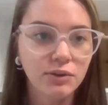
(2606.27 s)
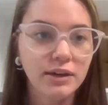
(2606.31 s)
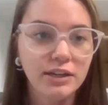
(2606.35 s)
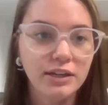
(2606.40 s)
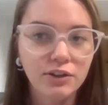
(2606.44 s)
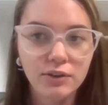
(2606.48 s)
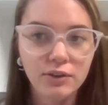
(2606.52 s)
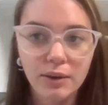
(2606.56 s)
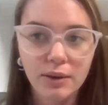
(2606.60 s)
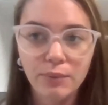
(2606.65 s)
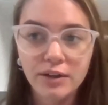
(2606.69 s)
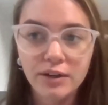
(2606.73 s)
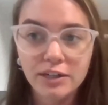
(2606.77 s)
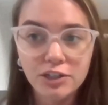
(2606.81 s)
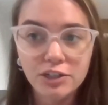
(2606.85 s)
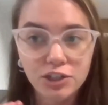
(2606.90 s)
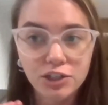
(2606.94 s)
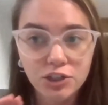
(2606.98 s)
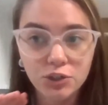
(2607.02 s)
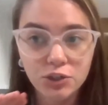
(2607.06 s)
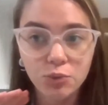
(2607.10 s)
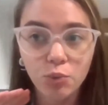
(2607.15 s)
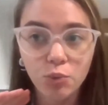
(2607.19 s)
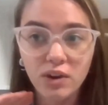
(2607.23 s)
And so I knew I wanted
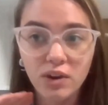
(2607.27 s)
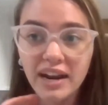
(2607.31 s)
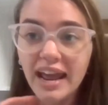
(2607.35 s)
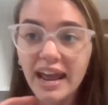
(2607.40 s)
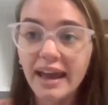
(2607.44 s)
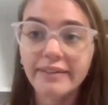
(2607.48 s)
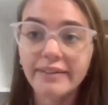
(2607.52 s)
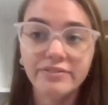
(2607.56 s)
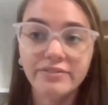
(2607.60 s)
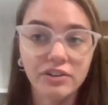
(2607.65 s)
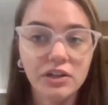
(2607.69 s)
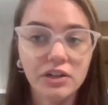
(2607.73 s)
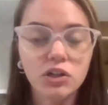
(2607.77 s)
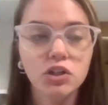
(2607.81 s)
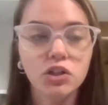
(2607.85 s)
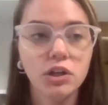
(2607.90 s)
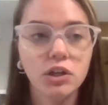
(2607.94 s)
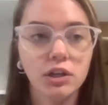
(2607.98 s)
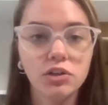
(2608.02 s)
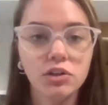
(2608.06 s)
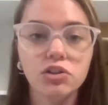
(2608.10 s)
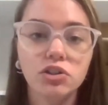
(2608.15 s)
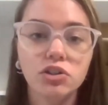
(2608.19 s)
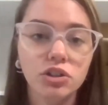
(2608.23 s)
to do whatever it
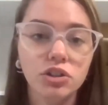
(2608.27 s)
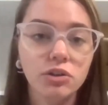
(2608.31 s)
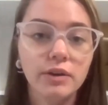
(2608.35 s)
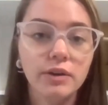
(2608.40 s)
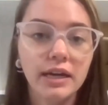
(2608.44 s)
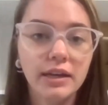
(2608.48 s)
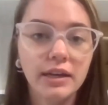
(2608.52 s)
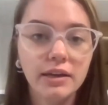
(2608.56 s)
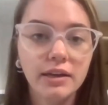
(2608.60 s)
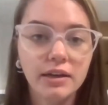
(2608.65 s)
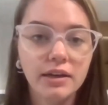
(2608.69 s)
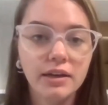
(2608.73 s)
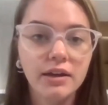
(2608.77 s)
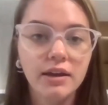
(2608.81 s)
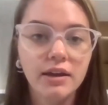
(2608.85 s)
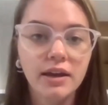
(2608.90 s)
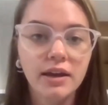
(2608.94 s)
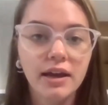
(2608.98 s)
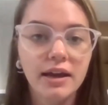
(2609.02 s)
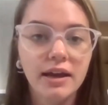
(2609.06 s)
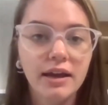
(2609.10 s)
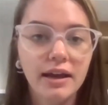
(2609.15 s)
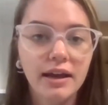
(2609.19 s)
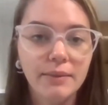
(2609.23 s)
took to do it,
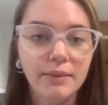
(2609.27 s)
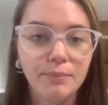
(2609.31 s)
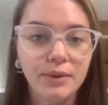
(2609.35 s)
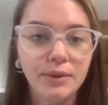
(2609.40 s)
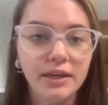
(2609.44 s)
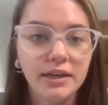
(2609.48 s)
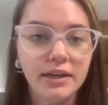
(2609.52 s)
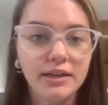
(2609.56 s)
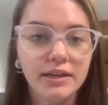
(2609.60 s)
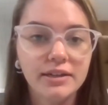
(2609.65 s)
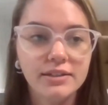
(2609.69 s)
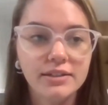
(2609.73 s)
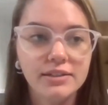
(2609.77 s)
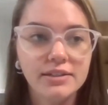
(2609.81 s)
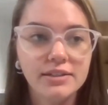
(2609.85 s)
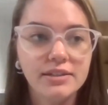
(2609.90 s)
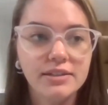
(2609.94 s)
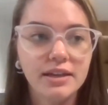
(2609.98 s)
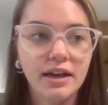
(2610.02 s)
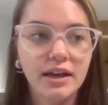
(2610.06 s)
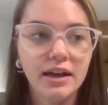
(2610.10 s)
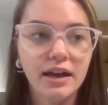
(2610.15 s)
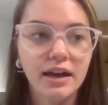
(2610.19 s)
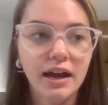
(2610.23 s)

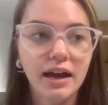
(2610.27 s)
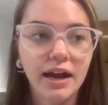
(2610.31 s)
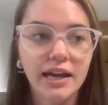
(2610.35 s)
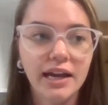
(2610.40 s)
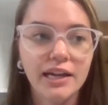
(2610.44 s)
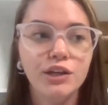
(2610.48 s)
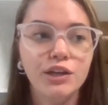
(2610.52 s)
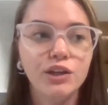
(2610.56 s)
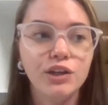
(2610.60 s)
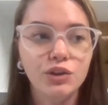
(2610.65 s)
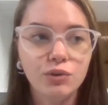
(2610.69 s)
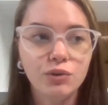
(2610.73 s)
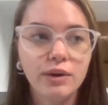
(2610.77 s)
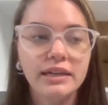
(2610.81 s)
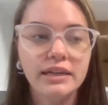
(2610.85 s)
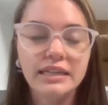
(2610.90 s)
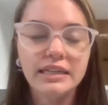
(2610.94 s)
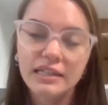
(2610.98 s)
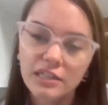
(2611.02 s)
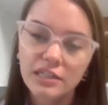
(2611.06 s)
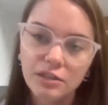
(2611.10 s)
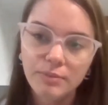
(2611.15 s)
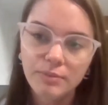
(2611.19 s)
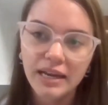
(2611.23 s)
because I knew I
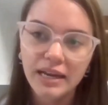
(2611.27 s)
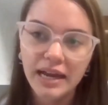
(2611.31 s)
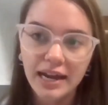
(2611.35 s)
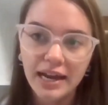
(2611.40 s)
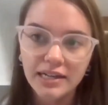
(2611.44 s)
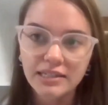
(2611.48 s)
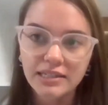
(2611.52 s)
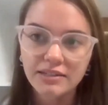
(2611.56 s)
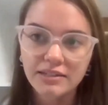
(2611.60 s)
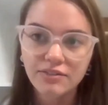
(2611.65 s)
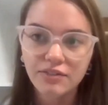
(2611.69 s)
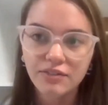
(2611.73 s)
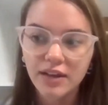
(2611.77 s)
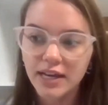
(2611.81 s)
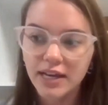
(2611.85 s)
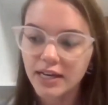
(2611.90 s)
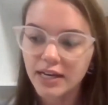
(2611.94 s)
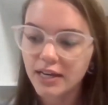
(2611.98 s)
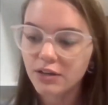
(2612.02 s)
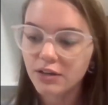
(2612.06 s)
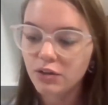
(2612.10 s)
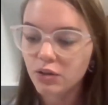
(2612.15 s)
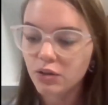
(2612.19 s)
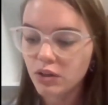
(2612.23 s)
needed to be active,
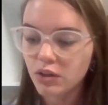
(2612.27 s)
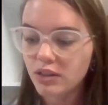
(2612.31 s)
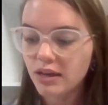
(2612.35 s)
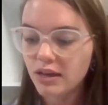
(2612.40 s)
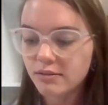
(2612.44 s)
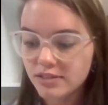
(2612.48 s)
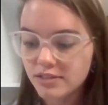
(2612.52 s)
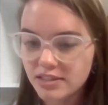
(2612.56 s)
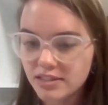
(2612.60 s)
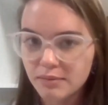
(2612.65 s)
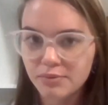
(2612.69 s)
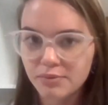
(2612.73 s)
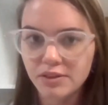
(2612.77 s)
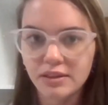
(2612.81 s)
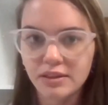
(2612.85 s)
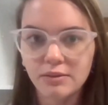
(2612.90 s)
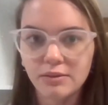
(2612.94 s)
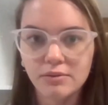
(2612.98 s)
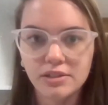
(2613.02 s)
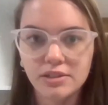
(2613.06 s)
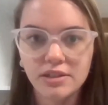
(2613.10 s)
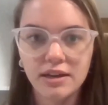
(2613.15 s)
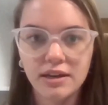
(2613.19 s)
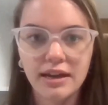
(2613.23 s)
and I knew that that was something
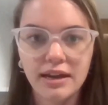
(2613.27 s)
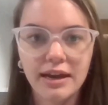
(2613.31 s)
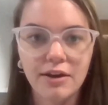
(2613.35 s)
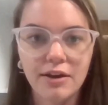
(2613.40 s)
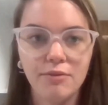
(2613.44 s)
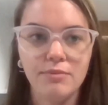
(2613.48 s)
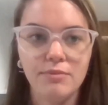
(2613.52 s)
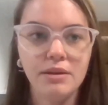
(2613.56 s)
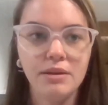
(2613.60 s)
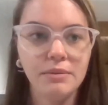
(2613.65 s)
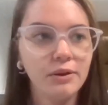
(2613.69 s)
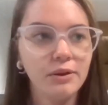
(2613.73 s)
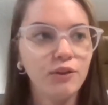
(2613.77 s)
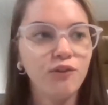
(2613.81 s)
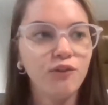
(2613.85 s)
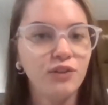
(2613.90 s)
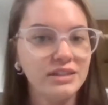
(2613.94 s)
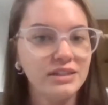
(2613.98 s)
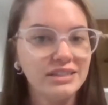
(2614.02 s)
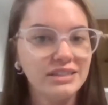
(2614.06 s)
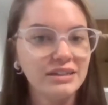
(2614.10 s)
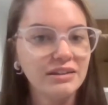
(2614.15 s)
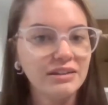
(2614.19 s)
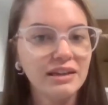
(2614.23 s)
that was going to help me both
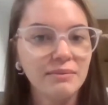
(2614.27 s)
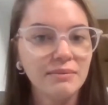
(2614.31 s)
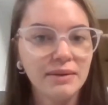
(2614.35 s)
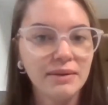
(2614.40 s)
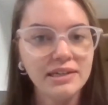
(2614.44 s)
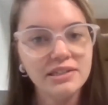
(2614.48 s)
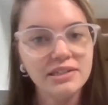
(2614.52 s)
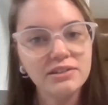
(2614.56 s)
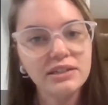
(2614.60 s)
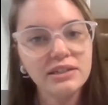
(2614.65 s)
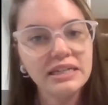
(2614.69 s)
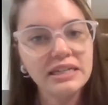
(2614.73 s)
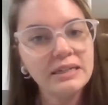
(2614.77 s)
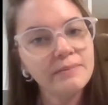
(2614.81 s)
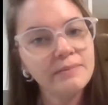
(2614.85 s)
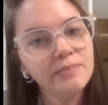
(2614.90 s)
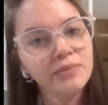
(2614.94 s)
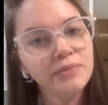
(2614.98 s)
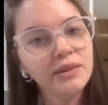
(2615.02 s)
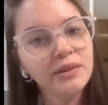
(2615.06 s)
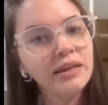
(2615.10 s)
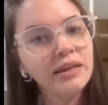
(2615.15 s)
physically and mentally.